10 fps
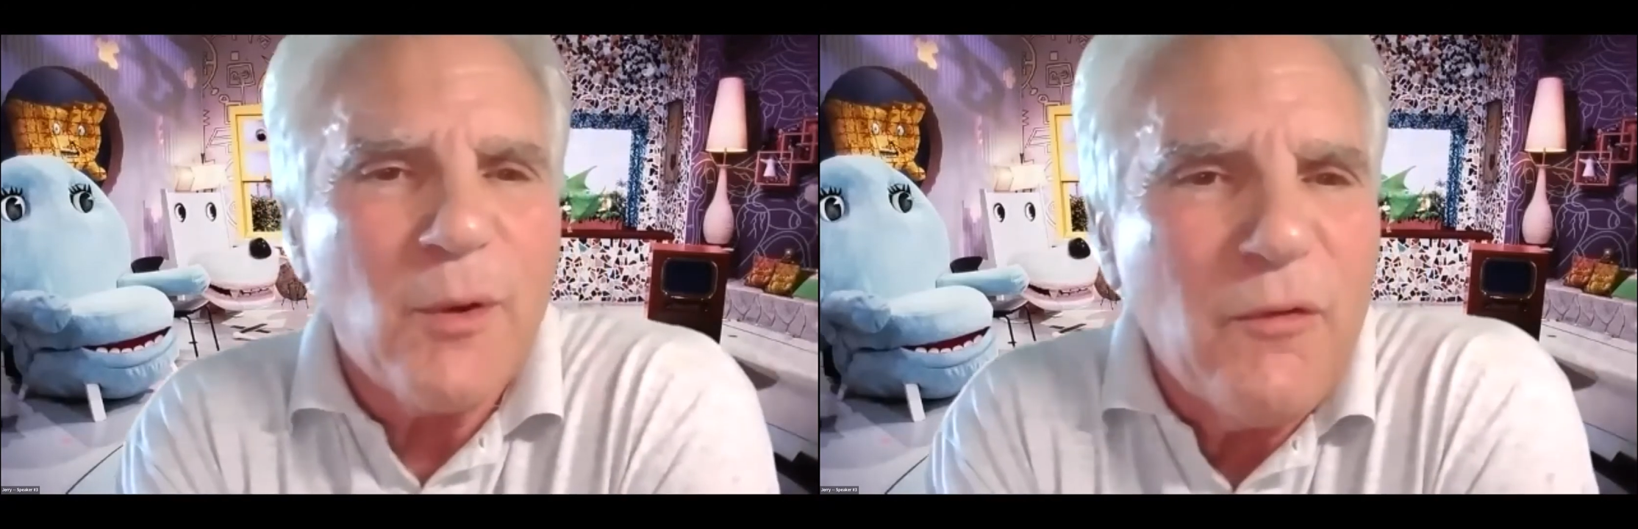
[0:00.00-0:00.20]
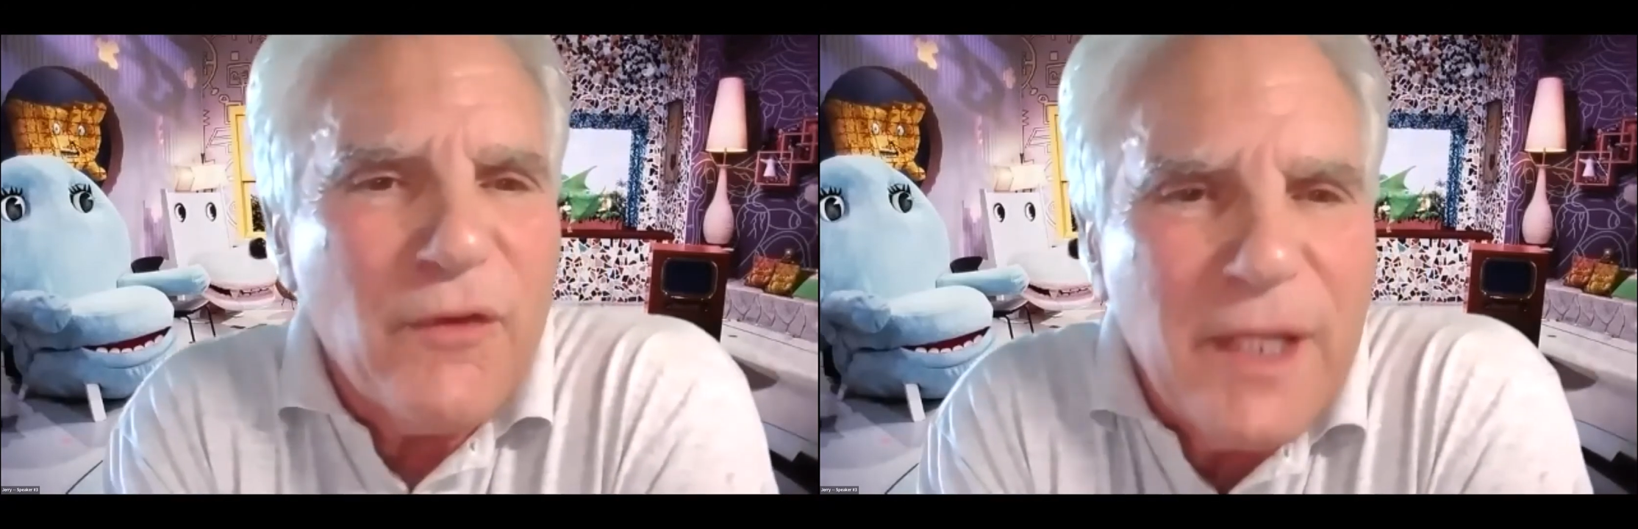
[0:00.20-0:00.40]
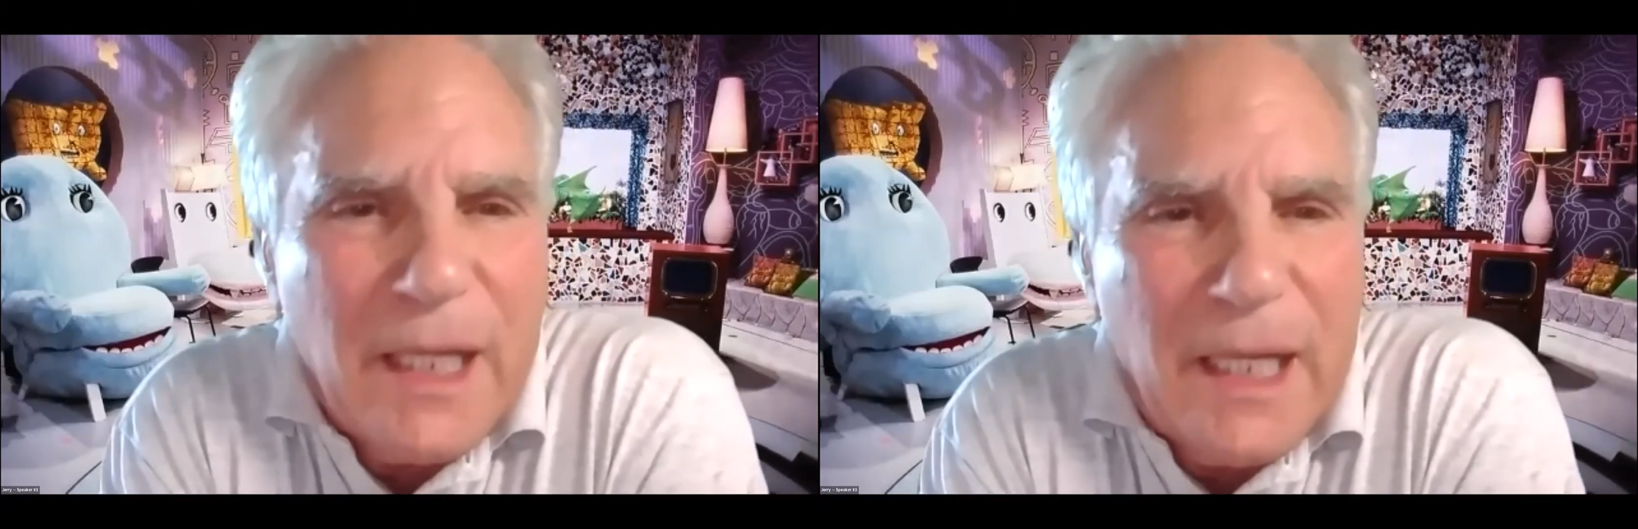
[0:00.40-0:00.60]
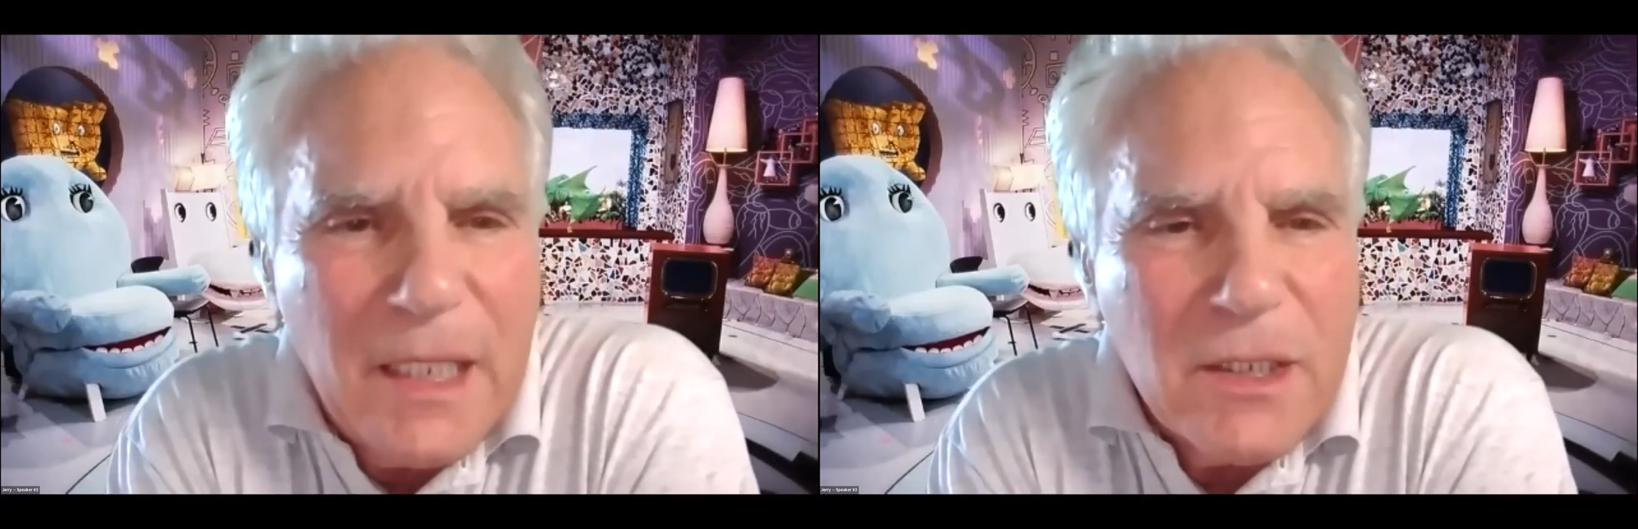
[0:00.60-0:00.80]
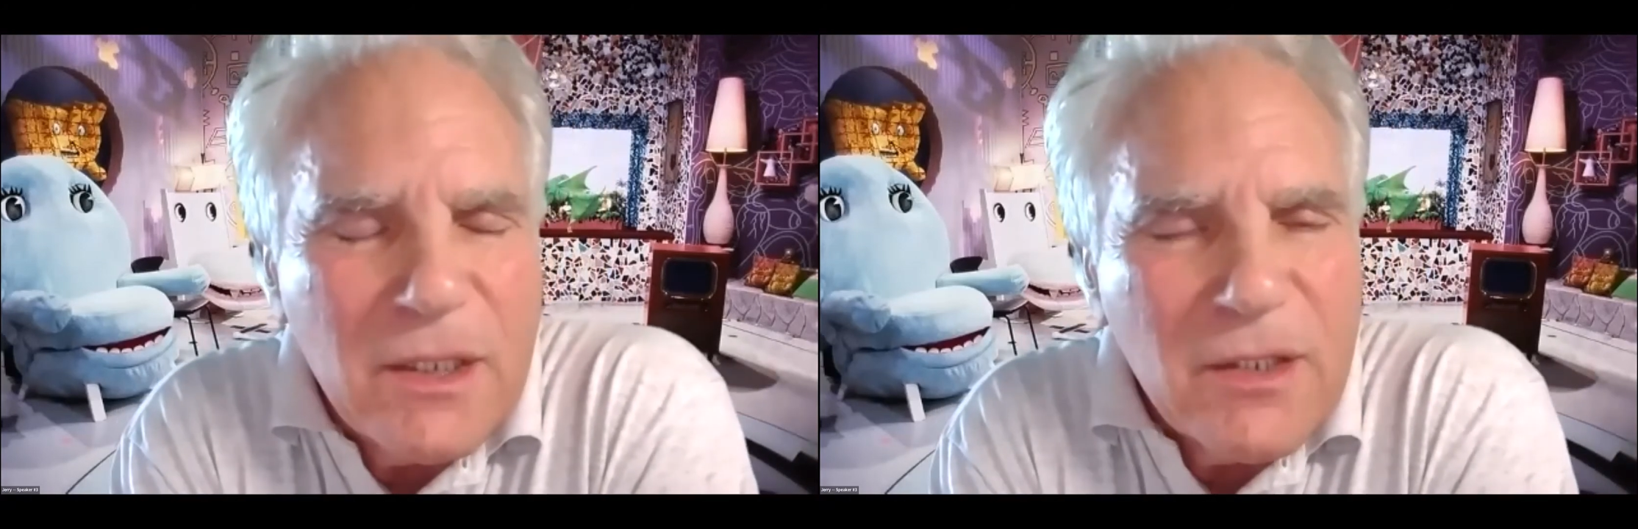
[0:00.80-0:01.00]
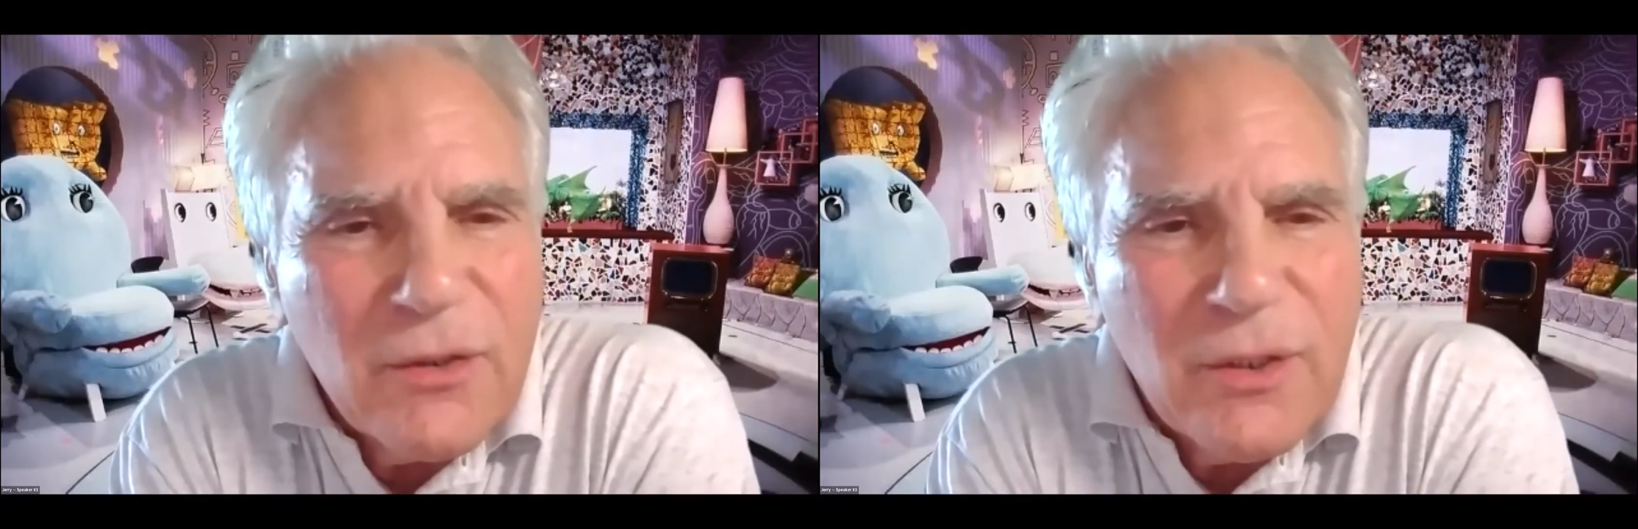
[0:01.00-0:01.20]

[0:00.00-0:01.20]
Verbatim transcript: over the ages.